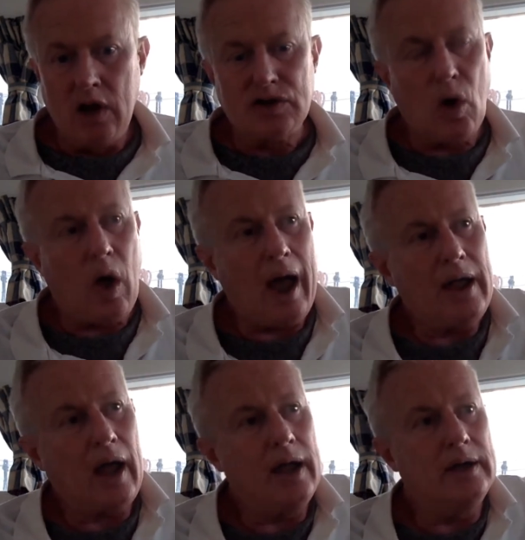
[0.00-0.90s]
So I,
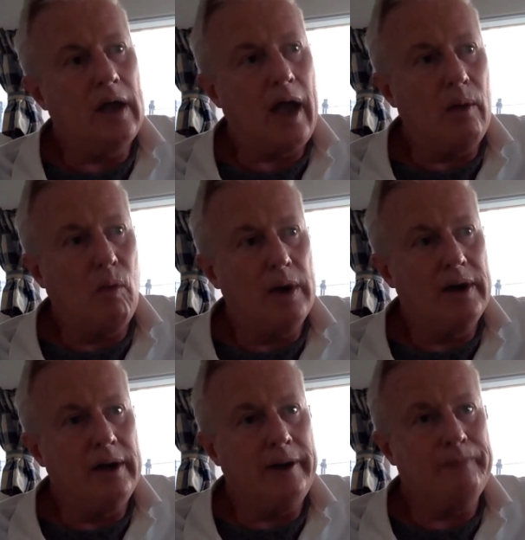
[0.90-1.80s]
I, I
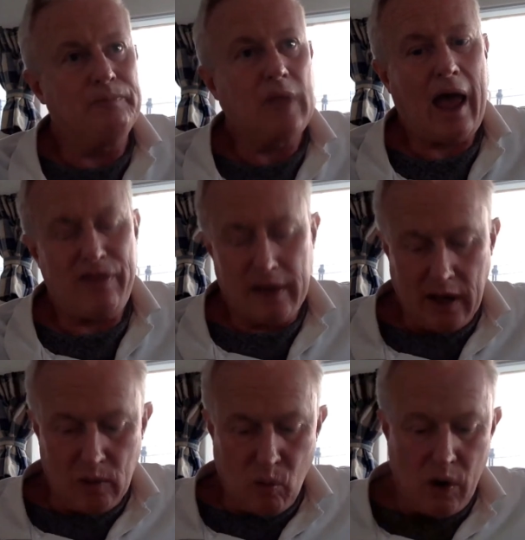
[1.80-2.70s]
wonder. I think
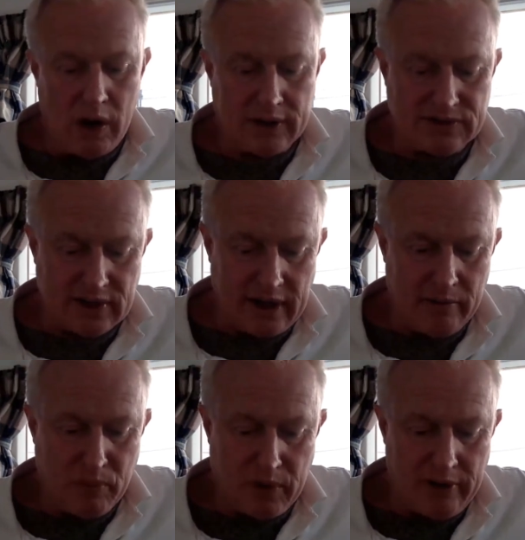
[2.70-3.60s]
it works in
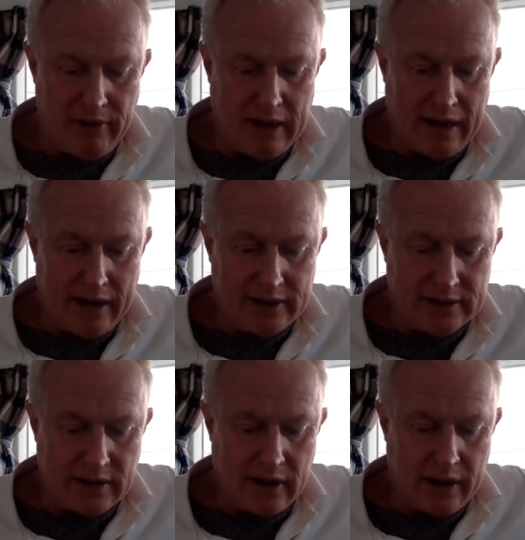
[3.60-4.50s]
prairie land
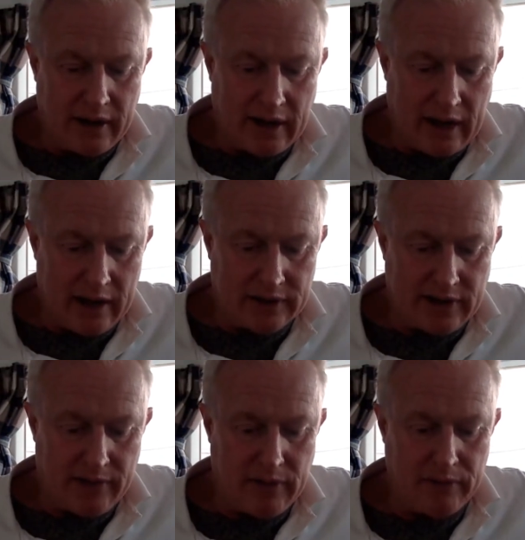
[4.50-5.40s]
like Alan
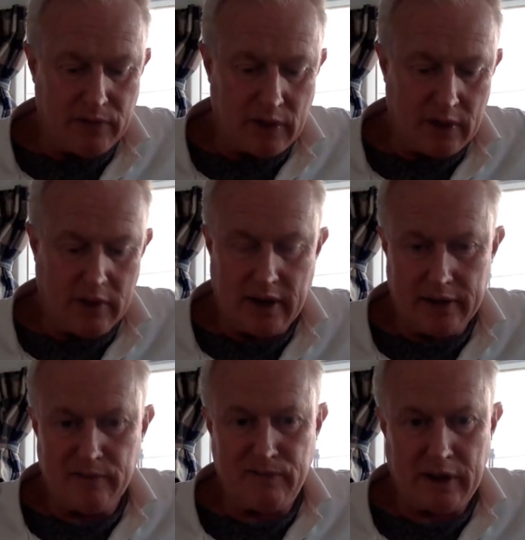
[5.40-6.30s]
Savory, if you in in
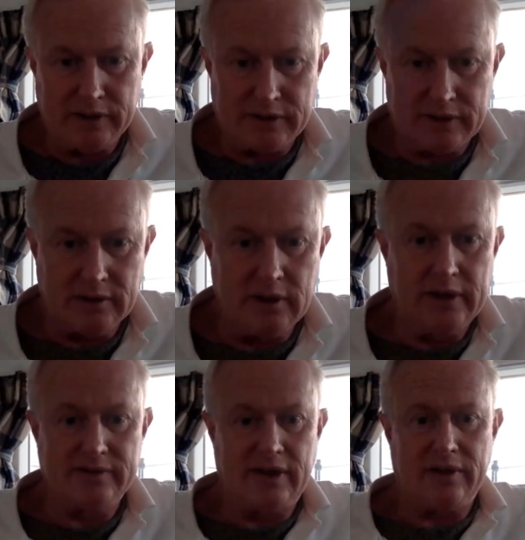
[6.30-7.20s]
the veld in
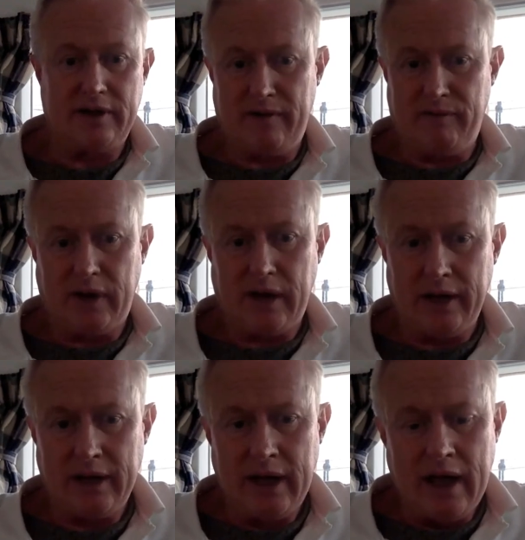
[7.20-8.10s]
in southern Africa.
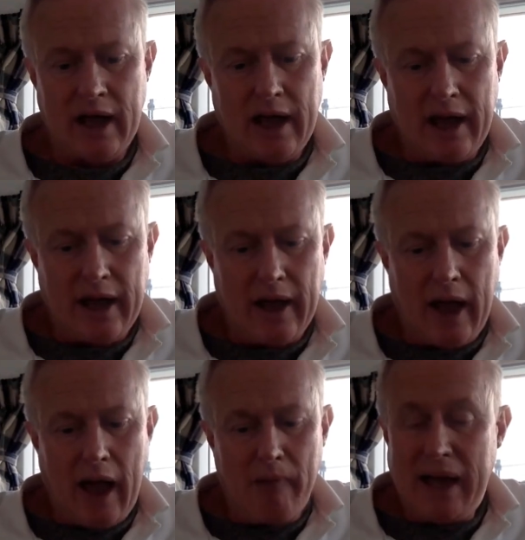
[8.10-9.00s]

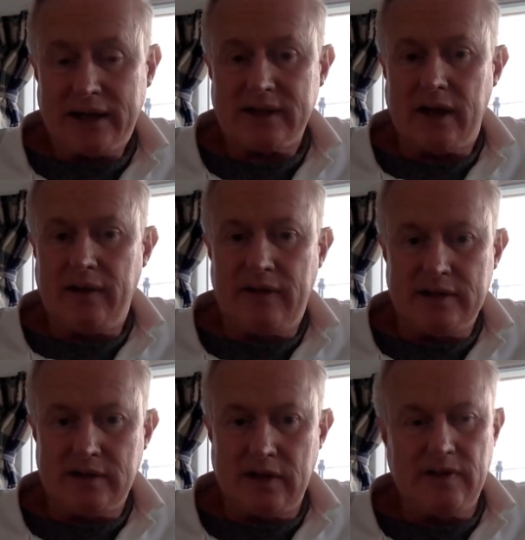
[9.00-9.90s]
Uh, but
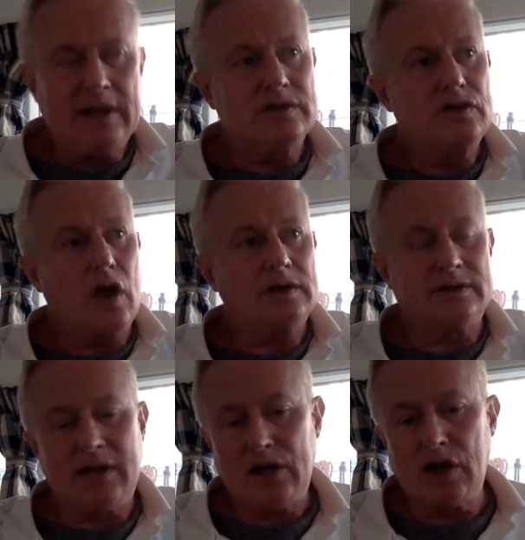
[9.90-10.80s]
there's there's not
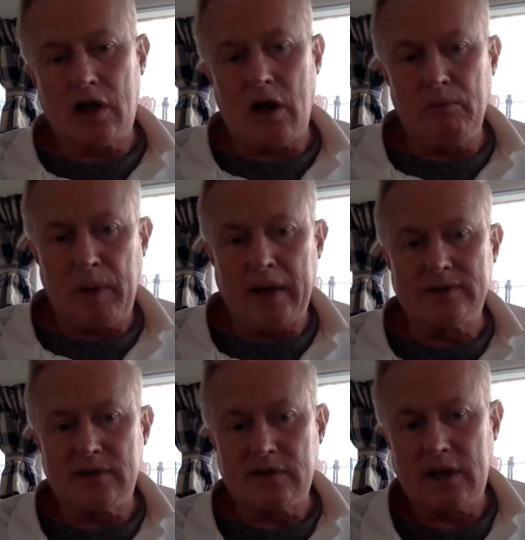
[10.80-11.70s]
such a
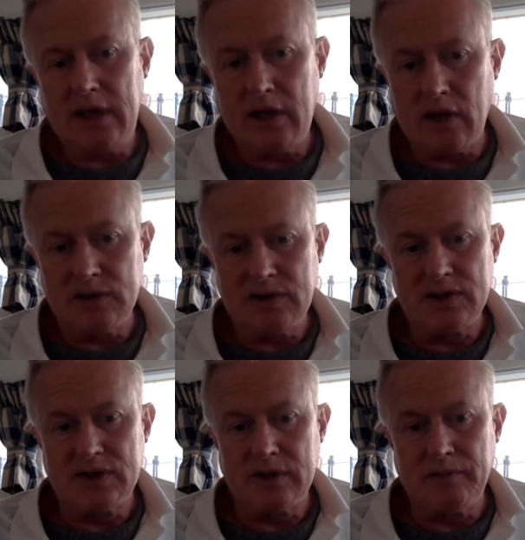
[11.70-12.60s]
complex
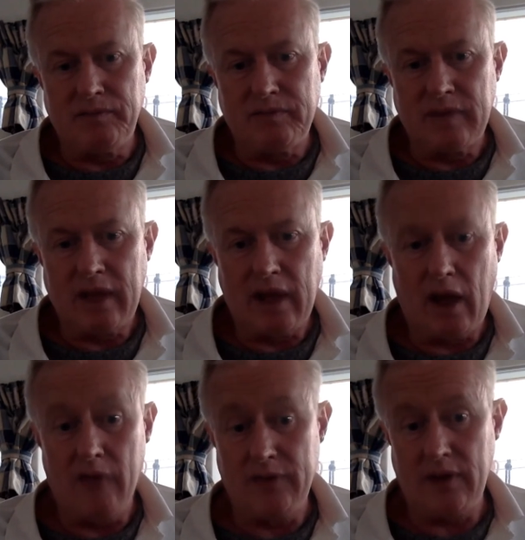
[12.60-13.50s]
ecosystem
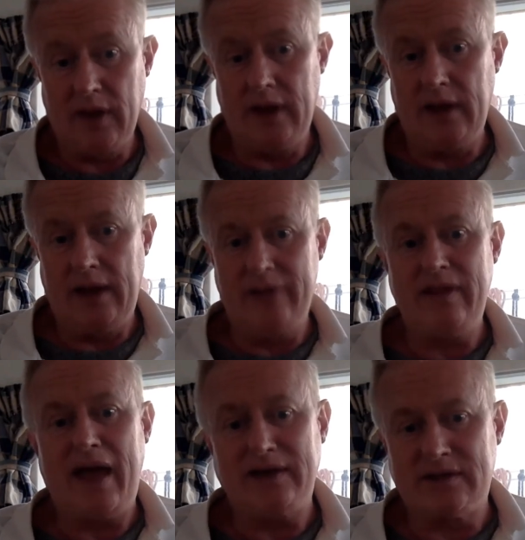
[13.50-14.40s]
over in, in
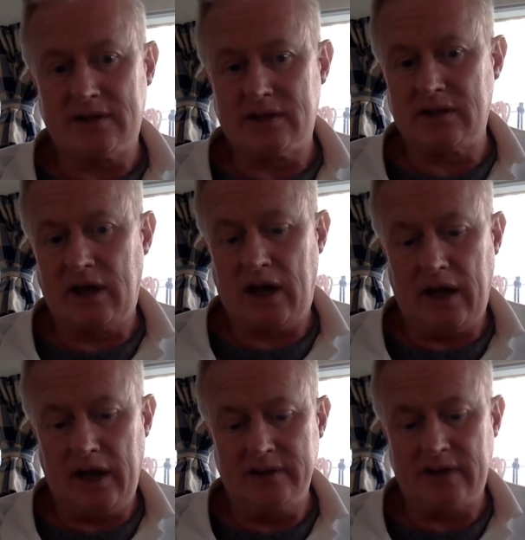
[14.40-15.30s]
that uh,
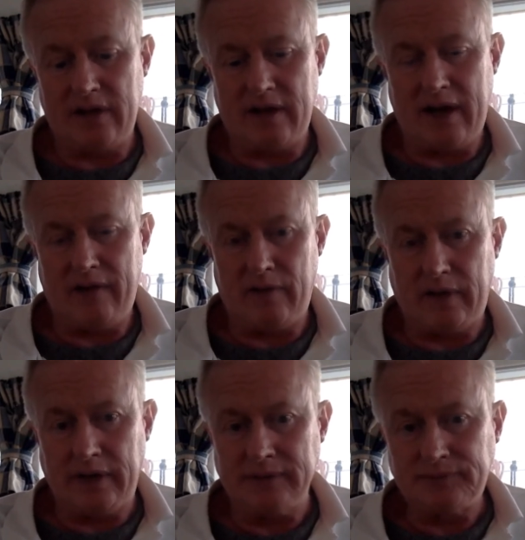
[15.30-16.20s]
in southern
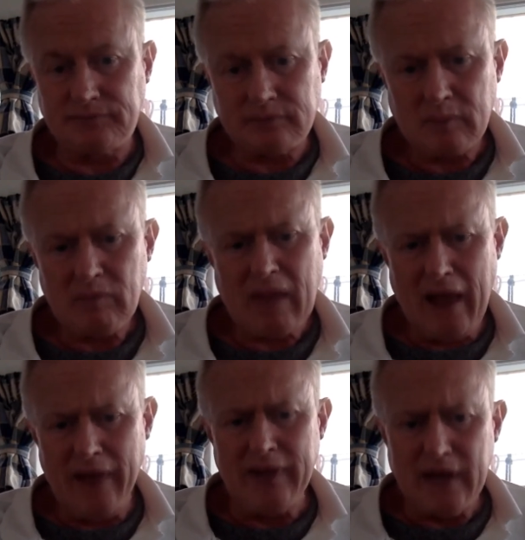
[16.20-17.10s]
Africa.
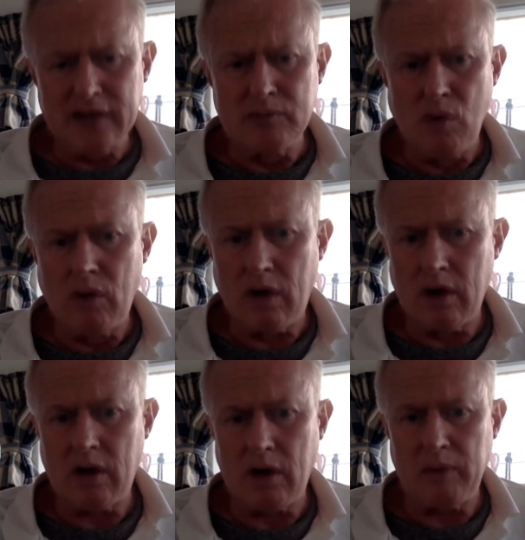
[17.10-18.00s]
I think it's more
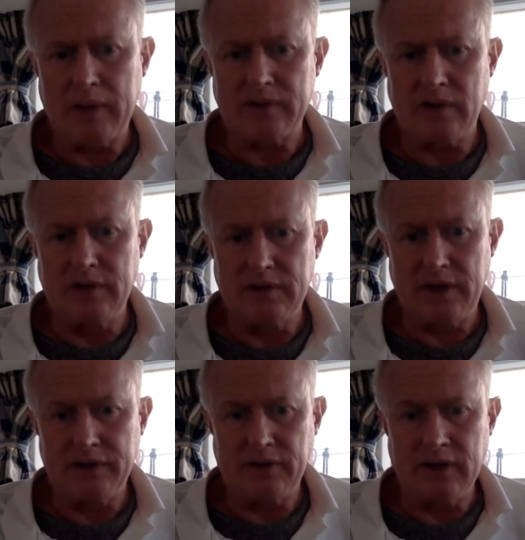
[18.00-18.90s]
complex on the
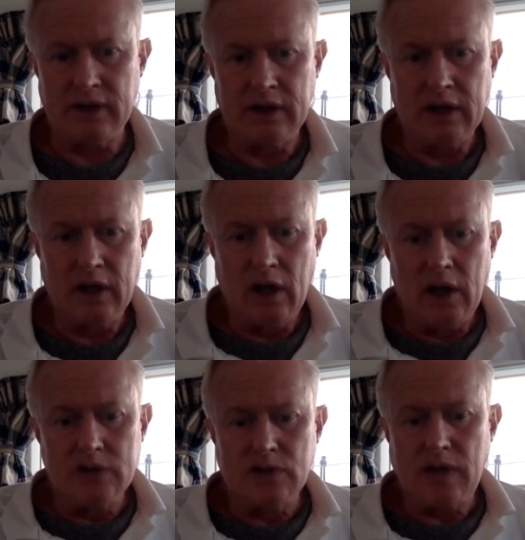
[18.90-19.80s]
tundra.
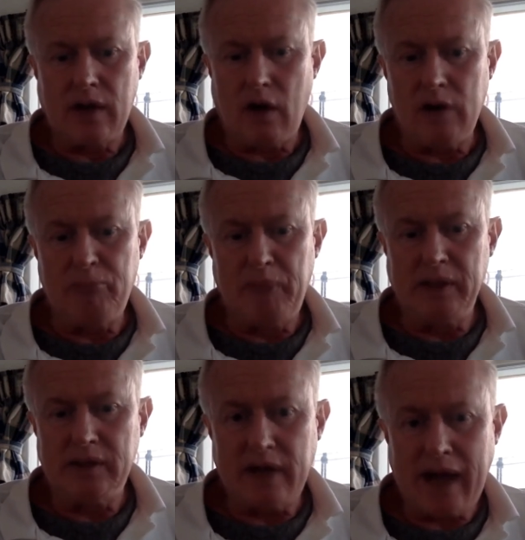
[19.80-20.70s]
So they can't
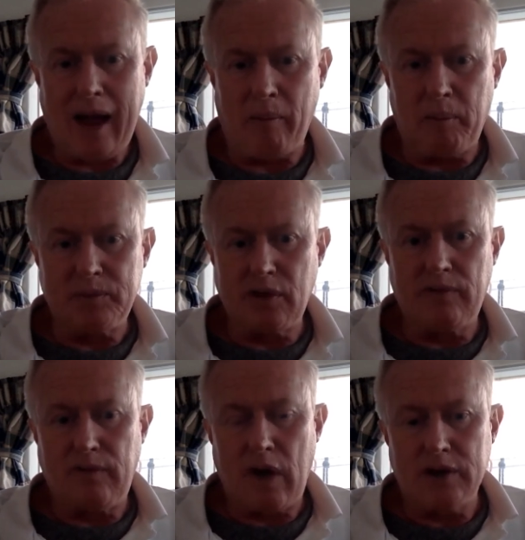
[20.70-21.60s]
build it up so
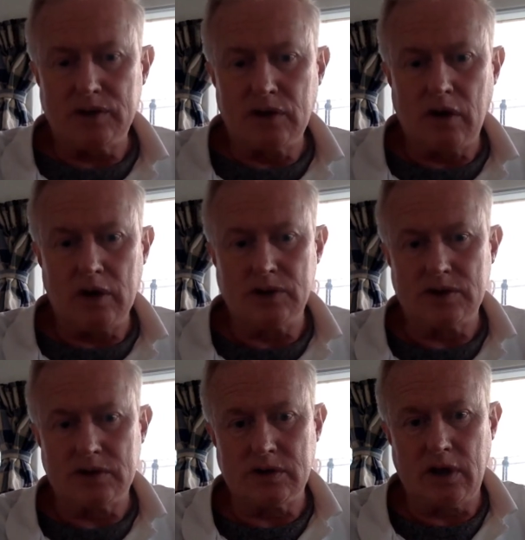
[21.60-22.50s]
fast. You can't
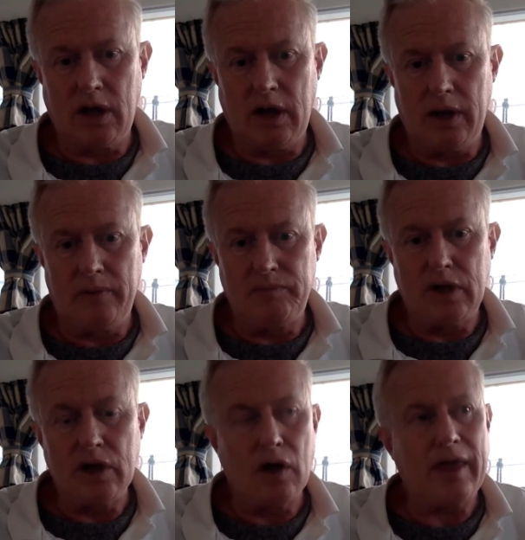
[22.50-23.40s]
just, um,
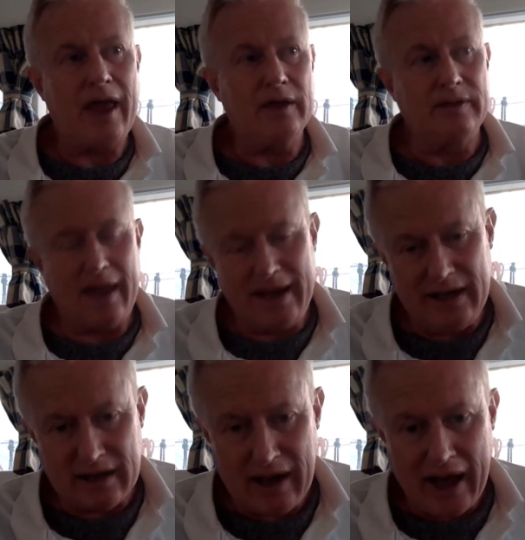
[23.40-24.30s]
you know, they, they
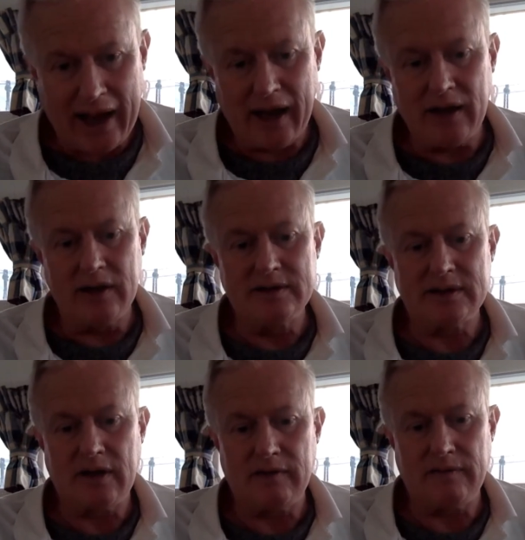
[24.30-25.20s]
eat lichen and
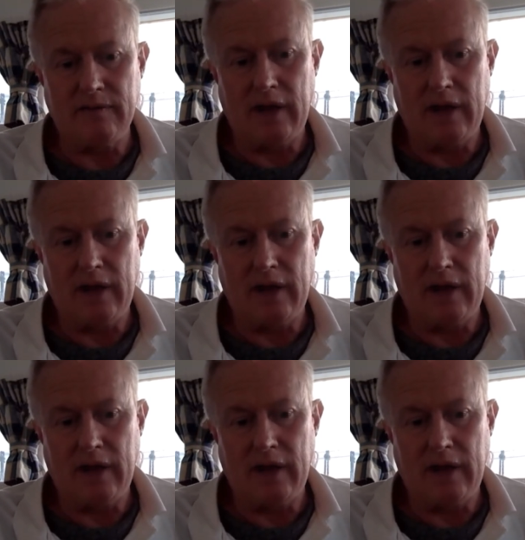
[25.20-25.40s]
stuff.